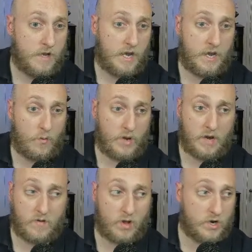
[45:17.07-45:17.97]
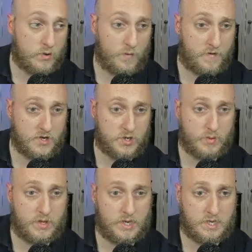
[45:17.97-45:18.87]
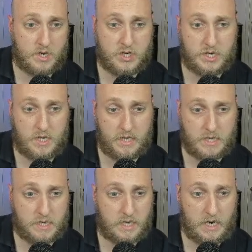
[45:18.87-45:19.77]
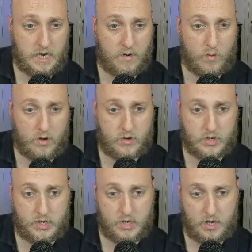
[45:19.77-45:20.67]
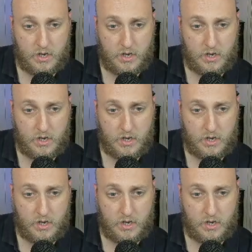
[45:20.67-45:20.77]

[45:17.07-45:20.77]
And we have a lot of cool features with this, such as like the skinning works.